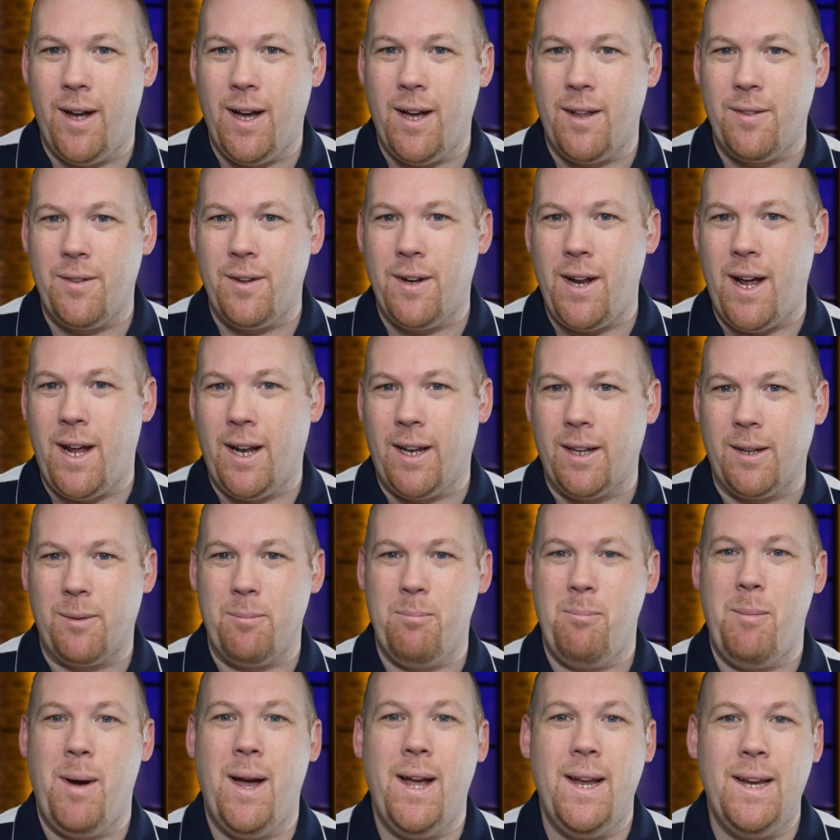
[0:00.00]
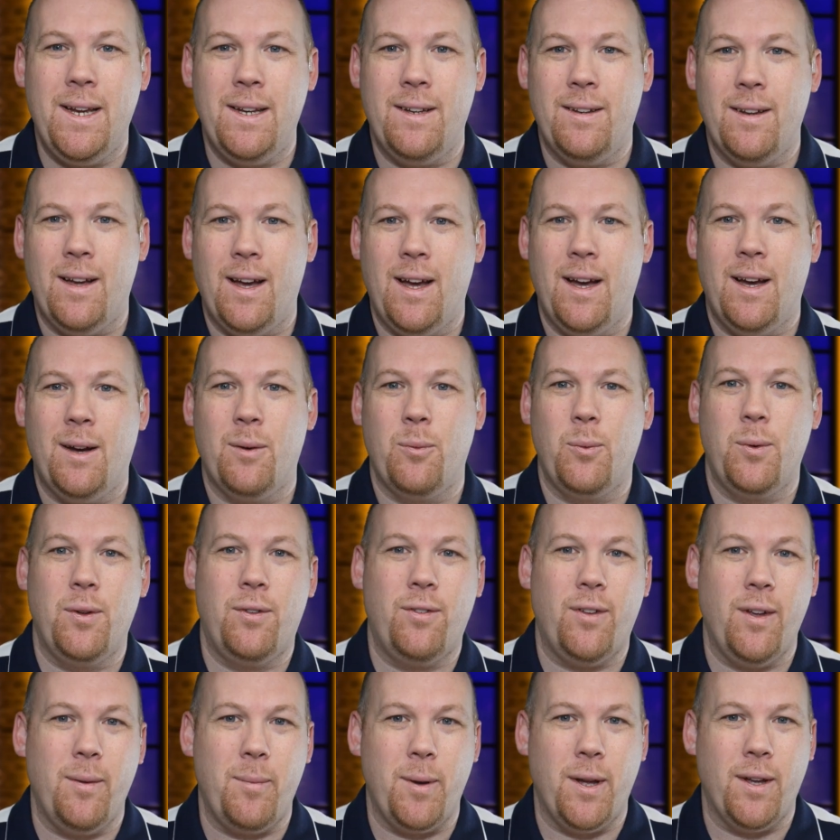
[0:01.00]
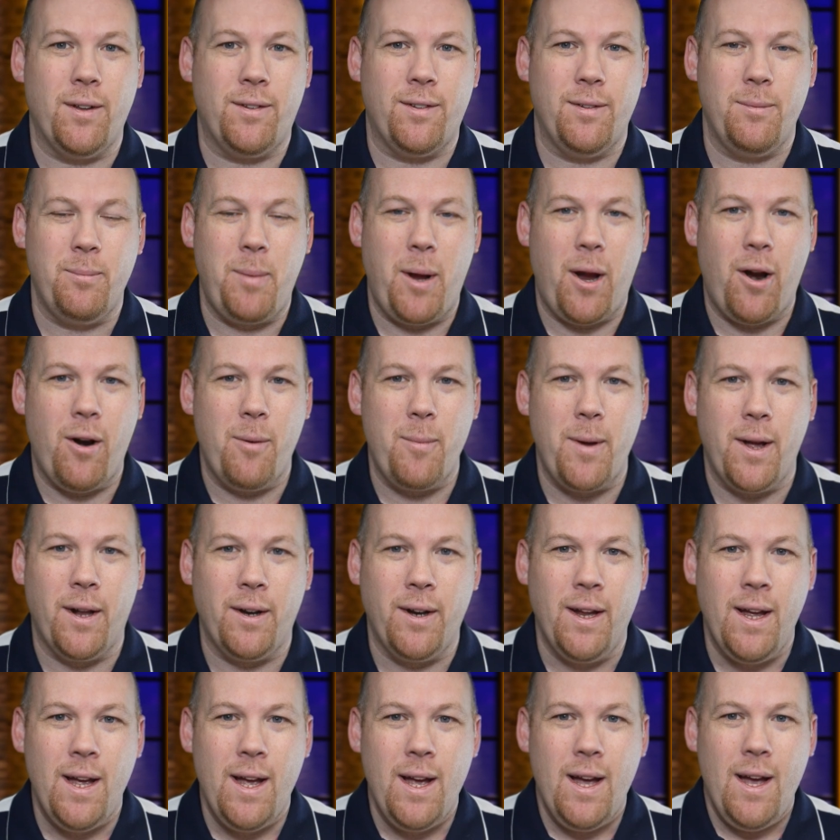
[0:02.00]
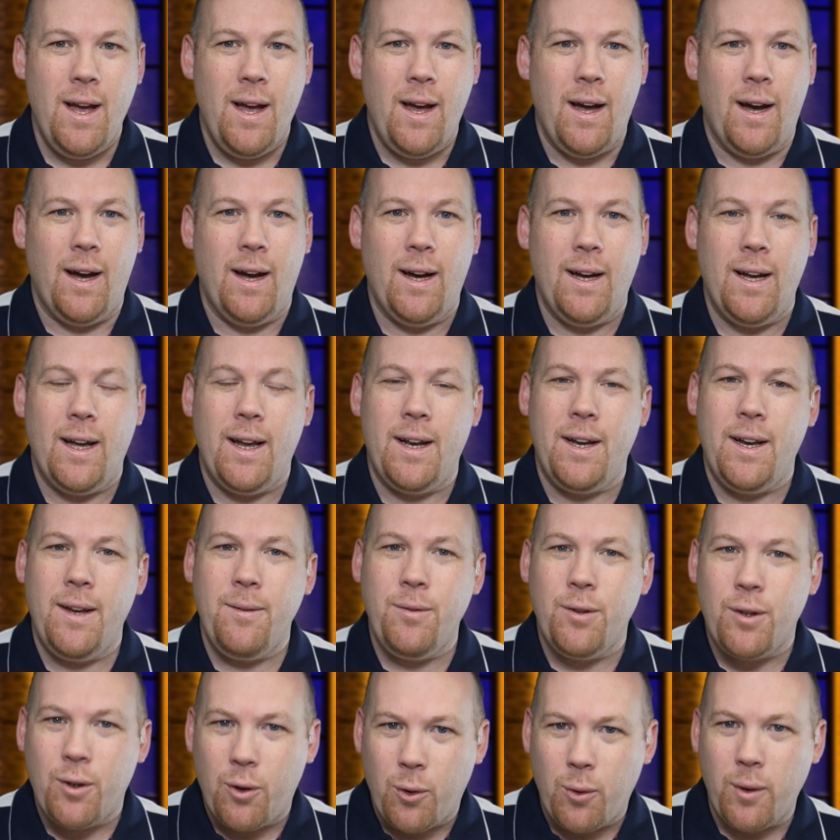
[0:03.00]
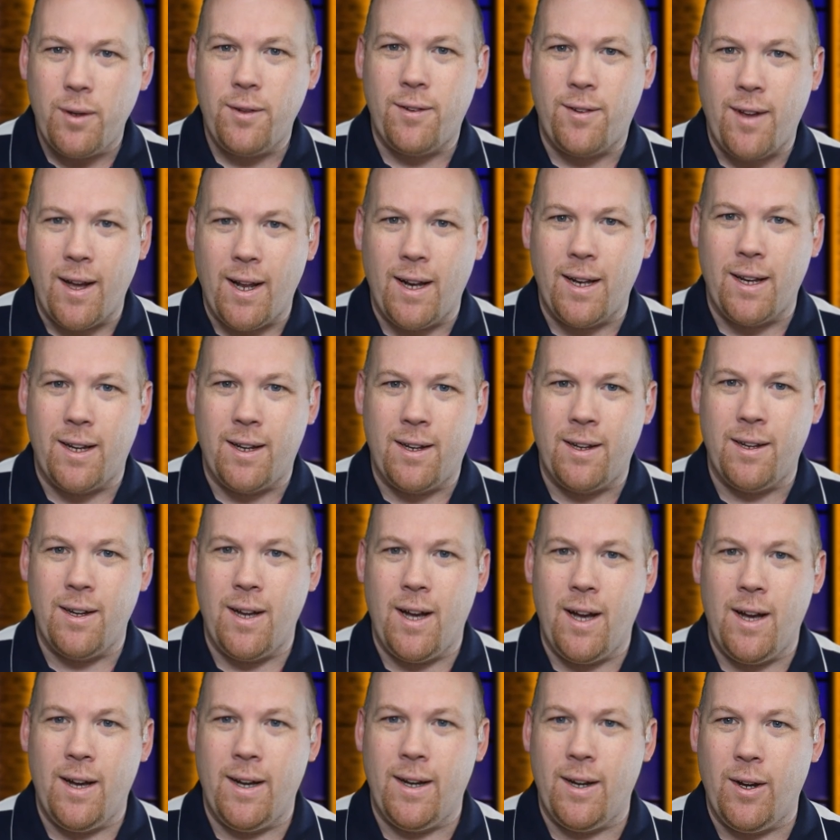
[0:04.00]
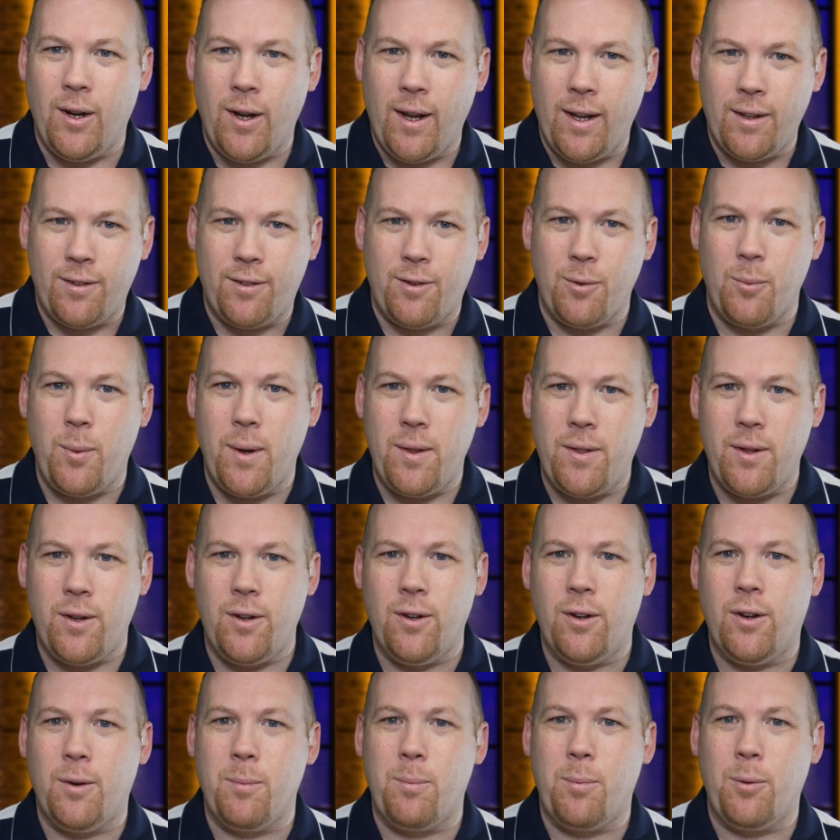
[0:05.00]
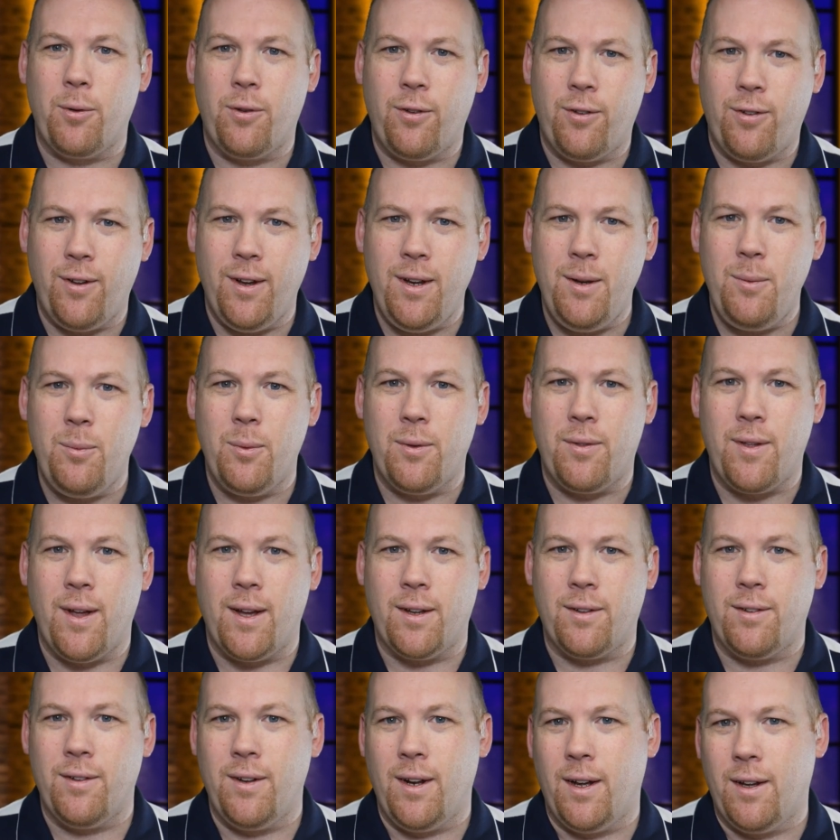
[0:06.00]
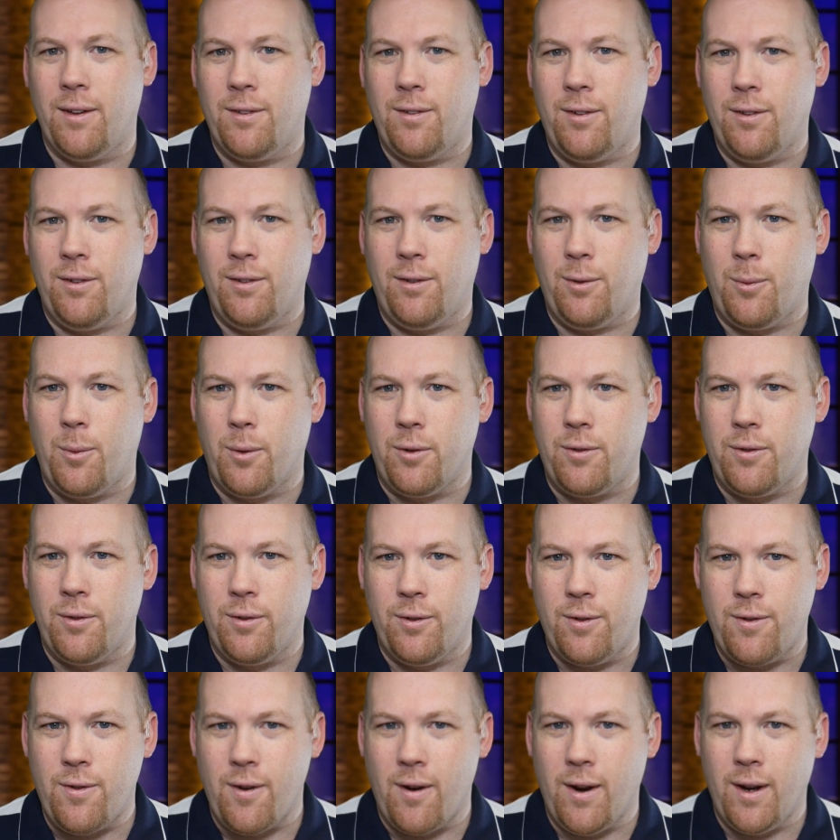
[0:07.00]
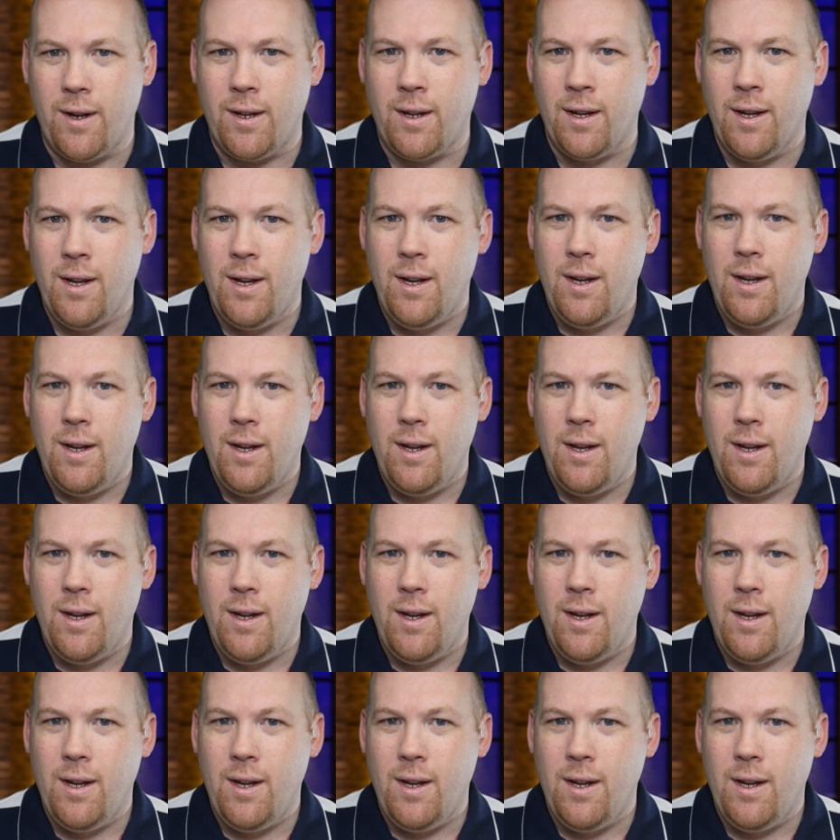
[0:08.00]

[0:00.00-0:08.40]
uh, that Alec made uh, with C B S and Paramount, uh, and even quizzed Alec uh, as to whether you could proceed with Axanar's Squadron Strike.